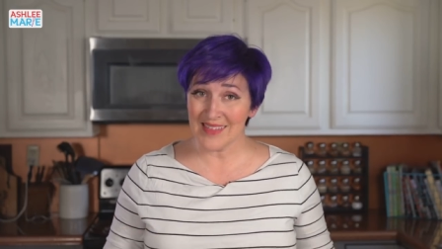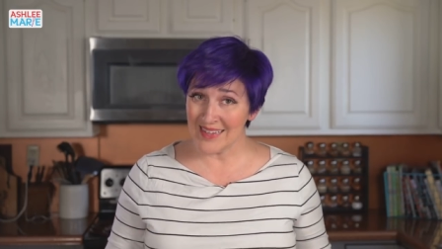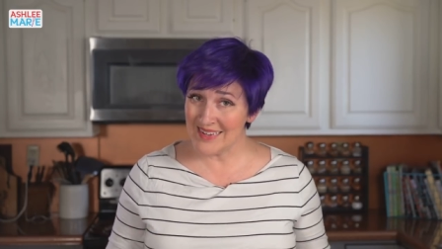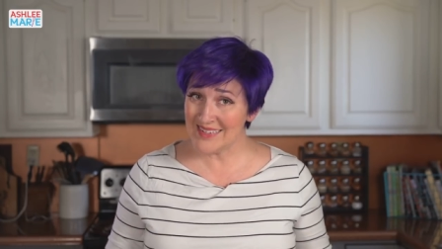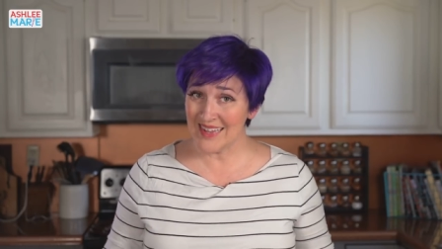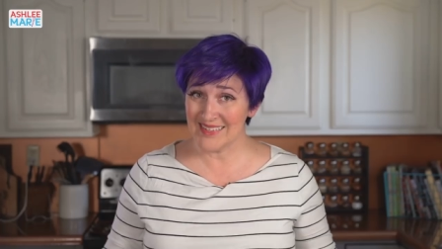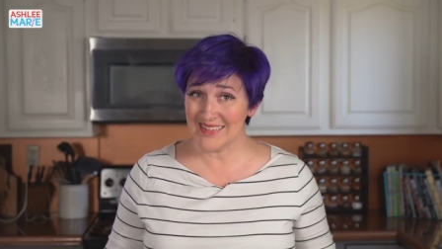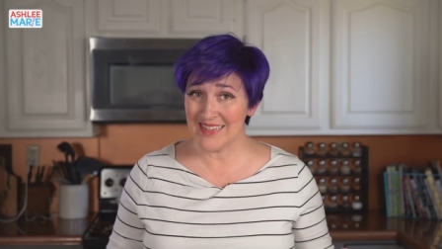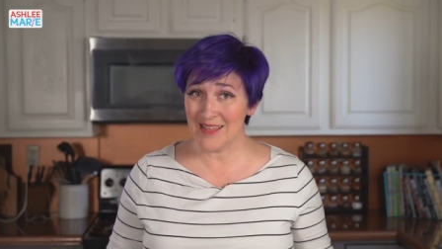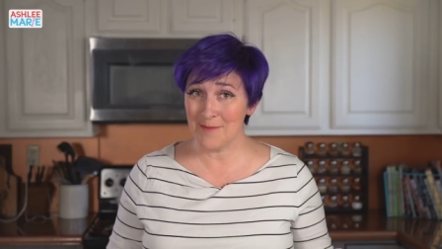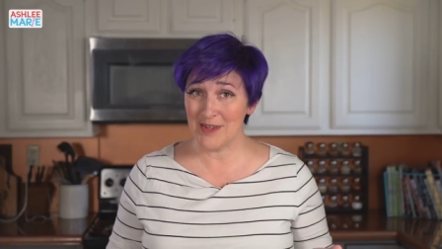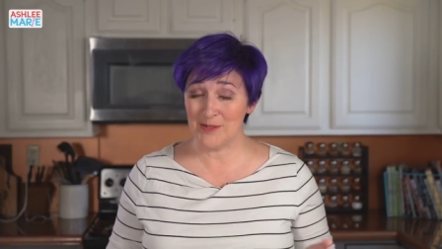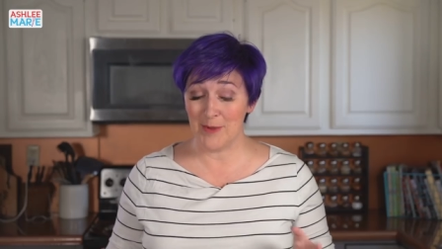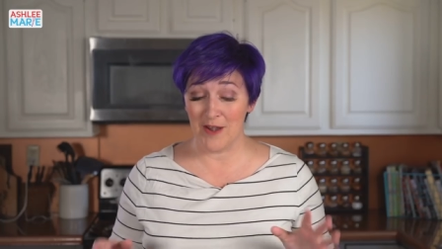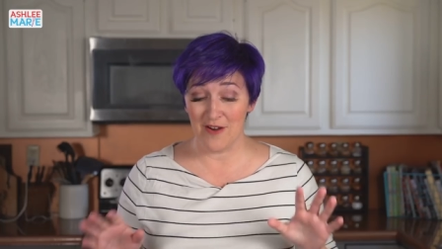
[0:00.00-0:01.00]
it doesn't get
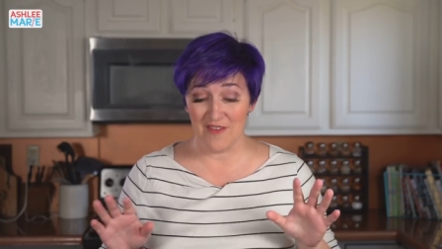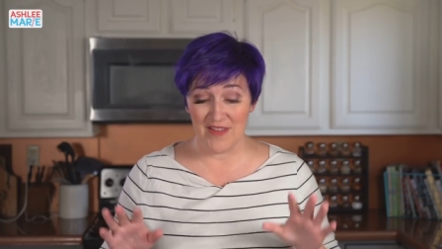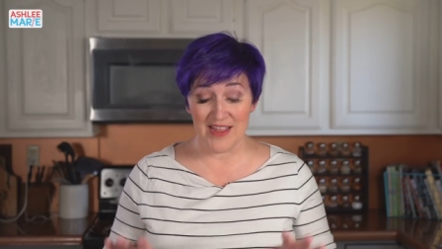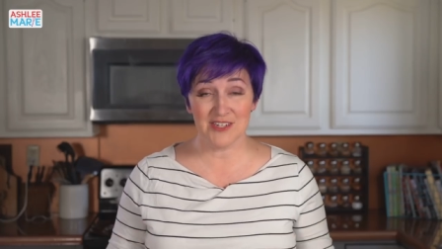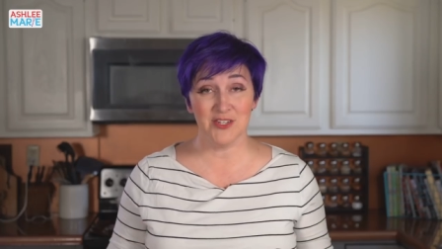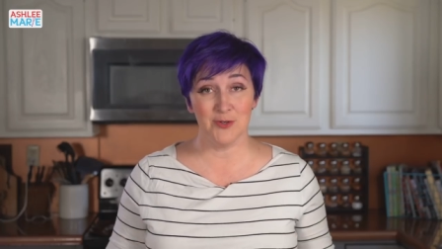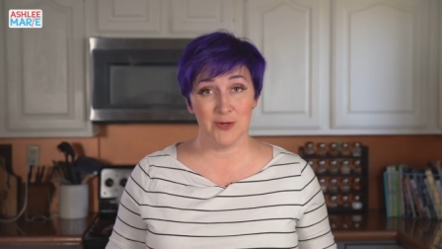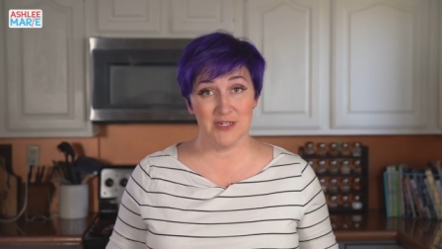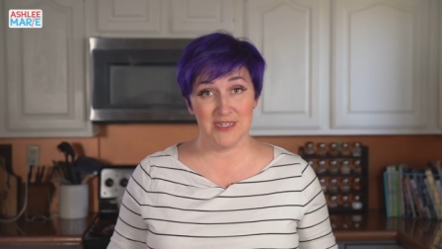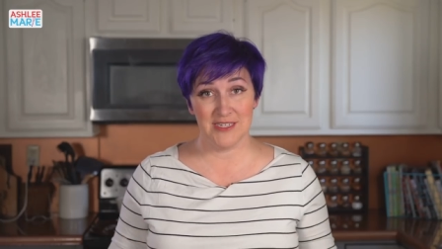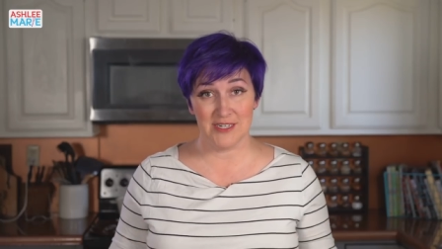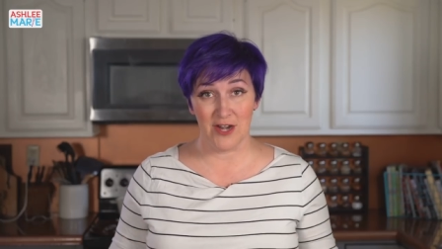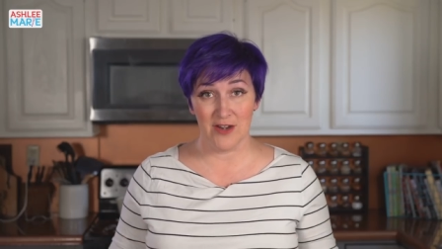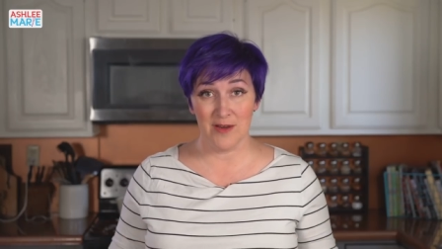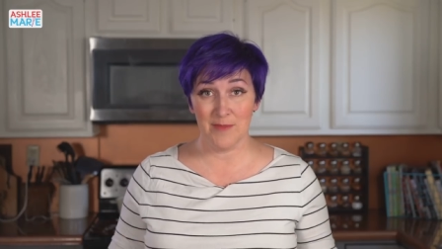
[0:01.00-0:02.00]
much better. I've actually already
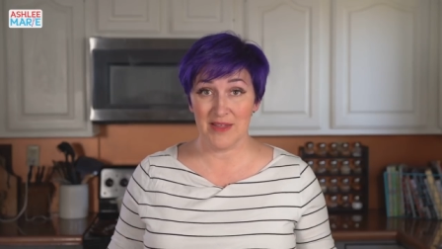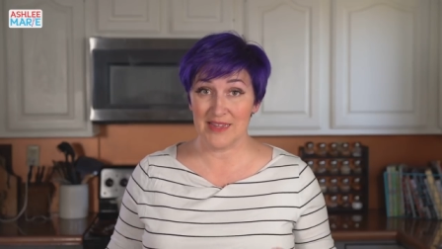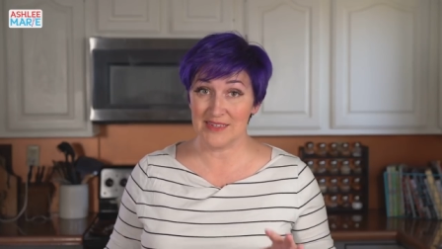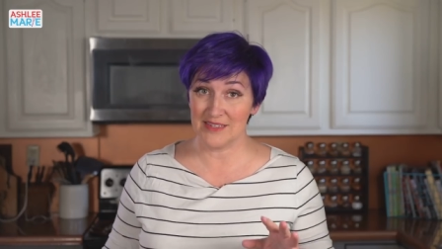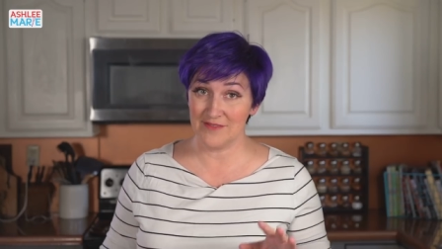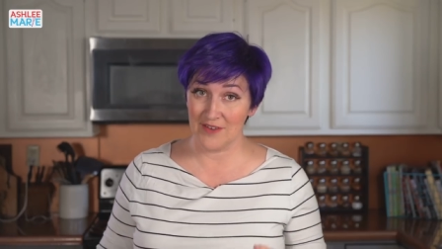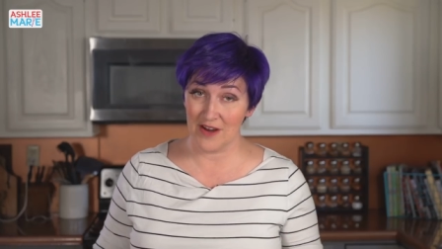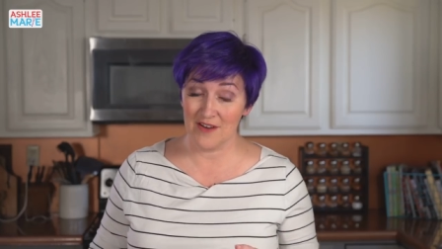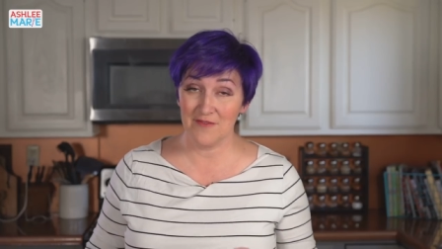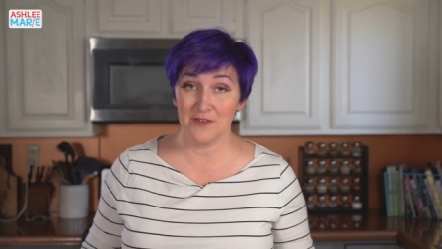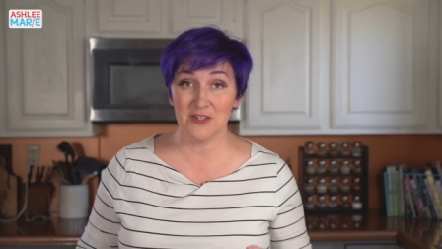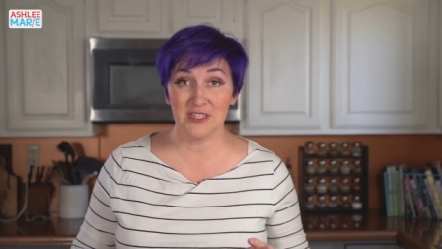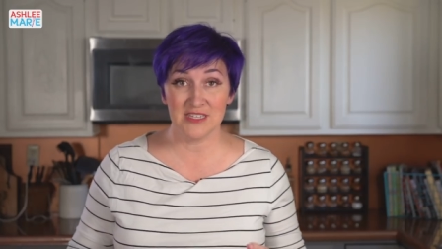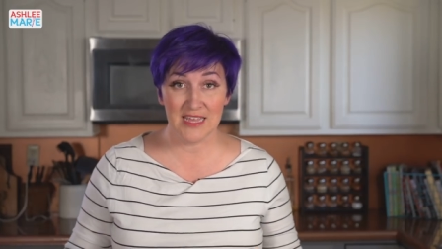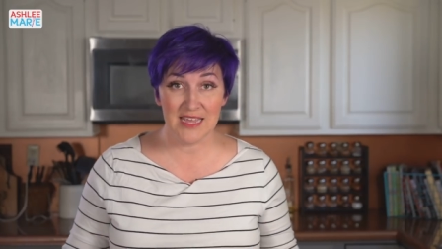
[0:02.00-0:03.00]
started because the very
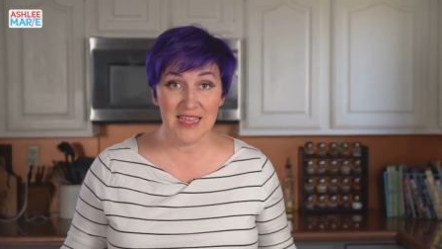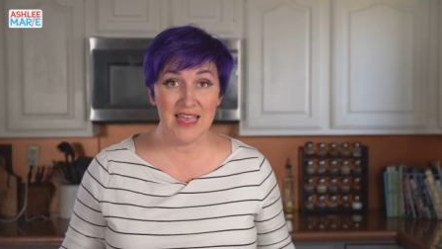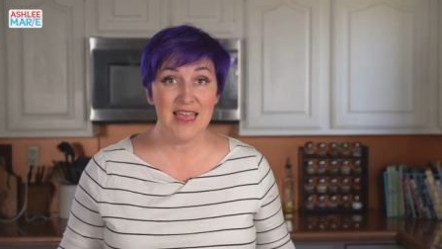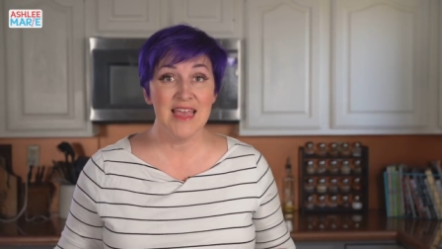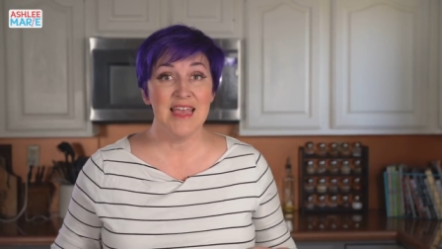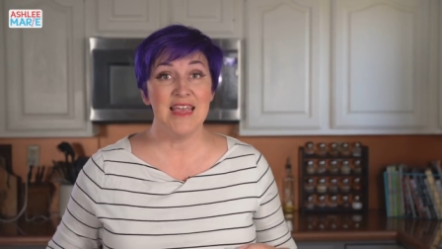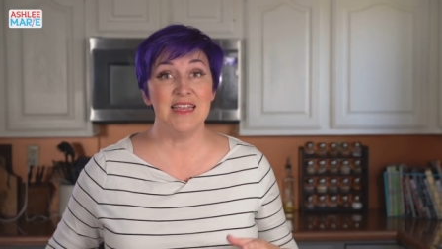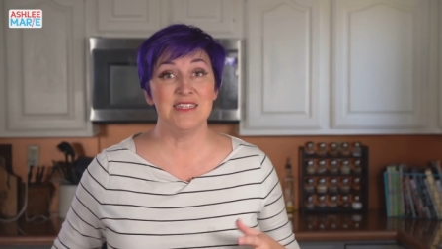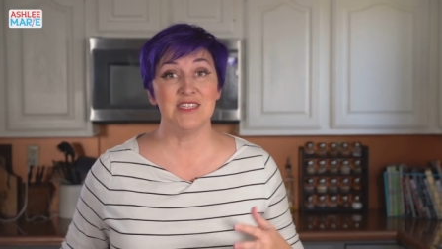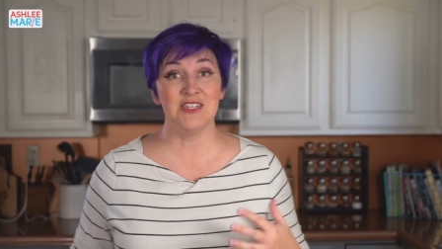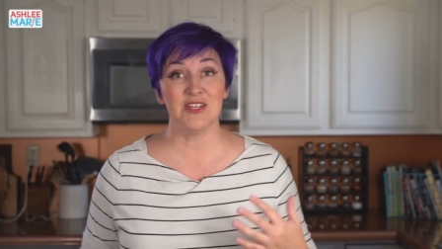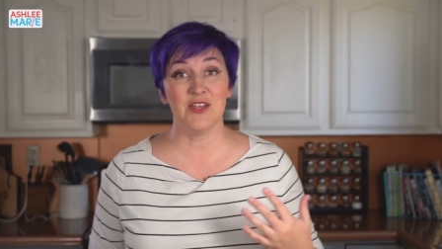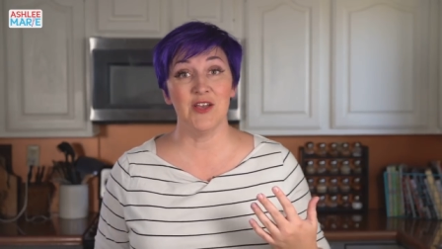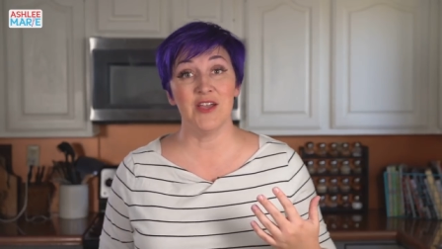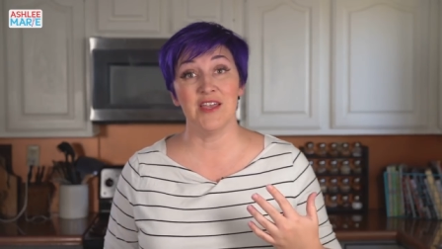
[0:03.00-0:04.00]
first thing is
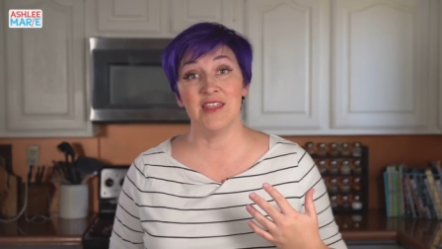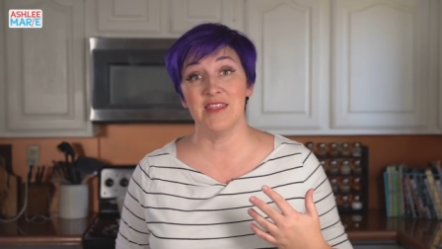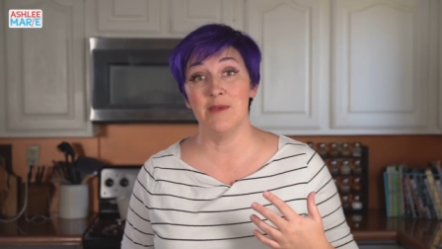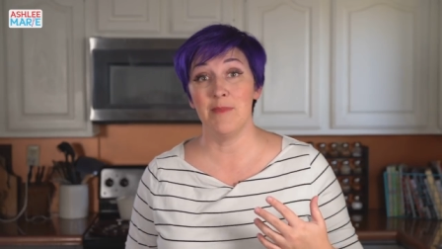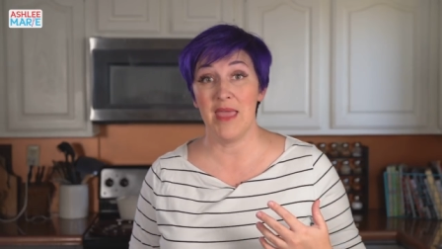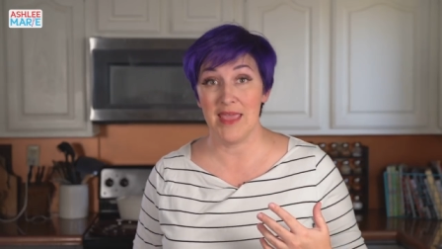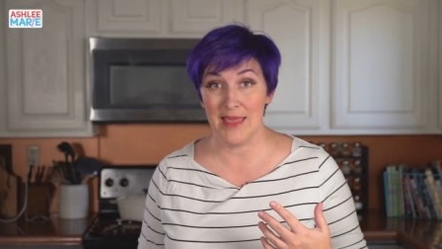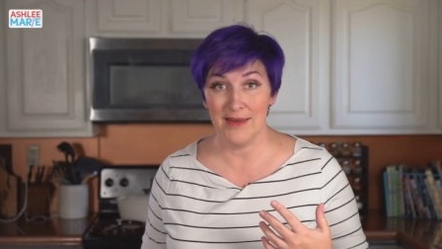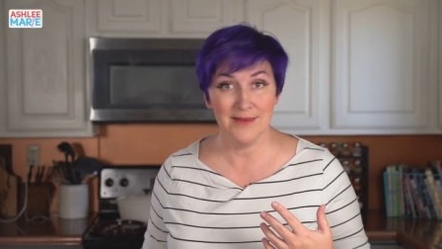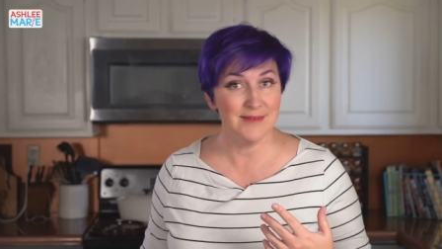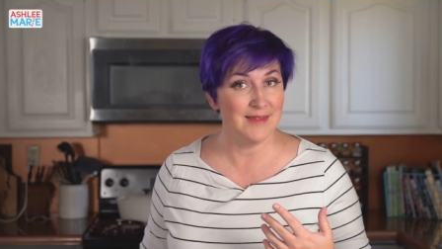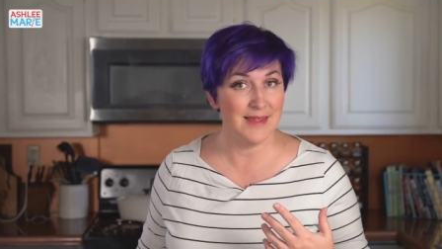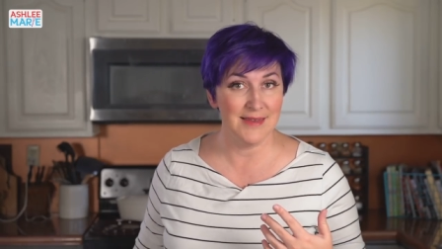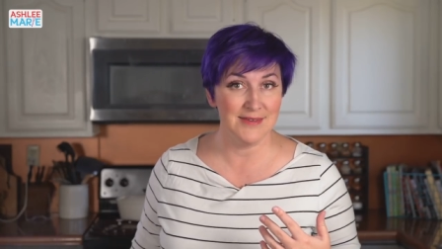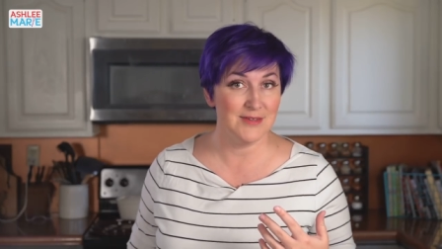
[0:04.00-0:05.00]
to cook the bacon,
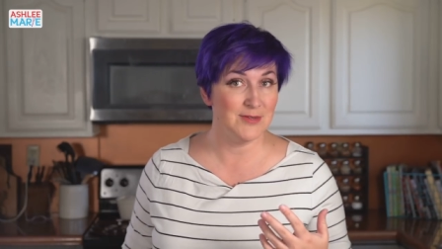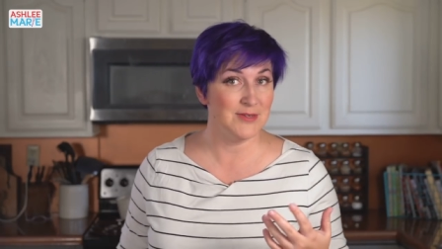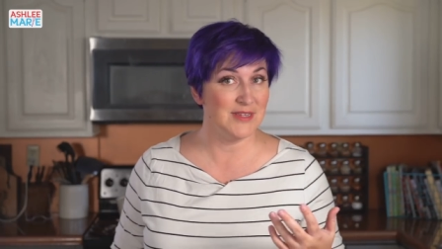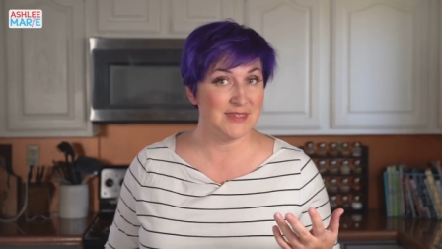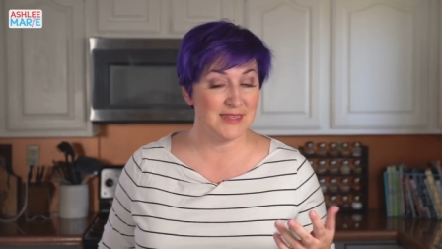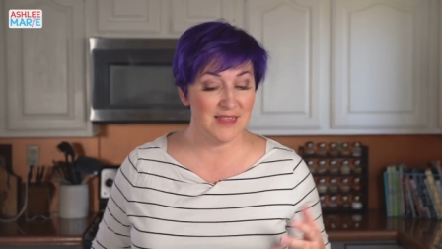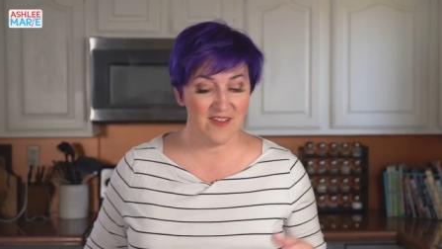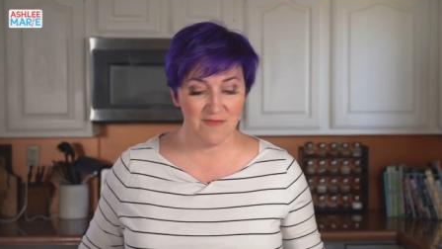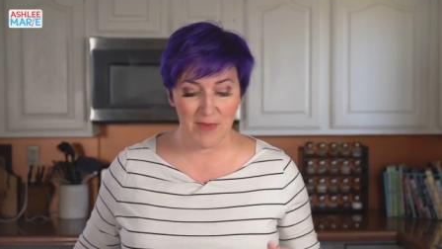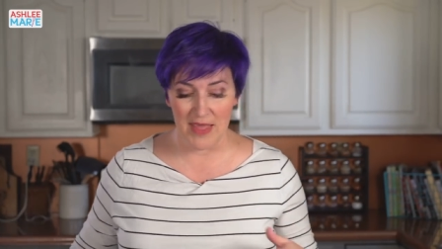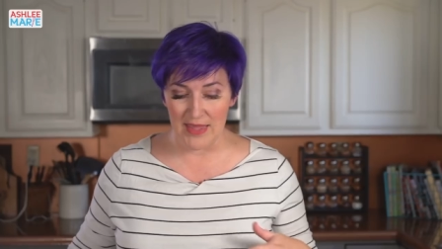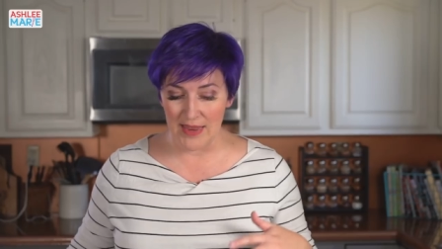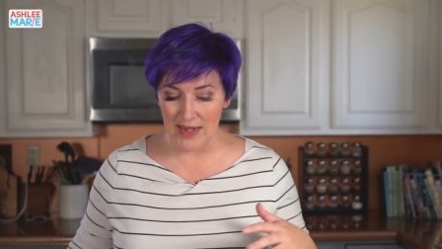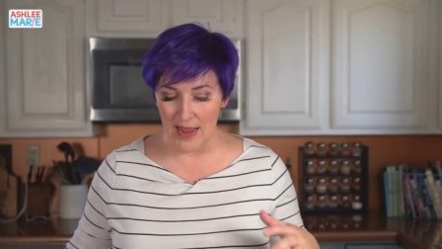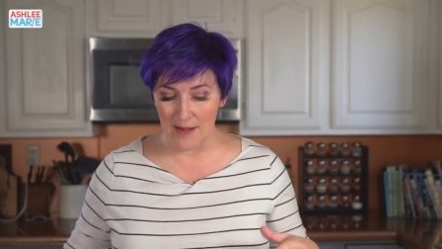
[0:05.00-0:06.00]
and who doesn't love bacon?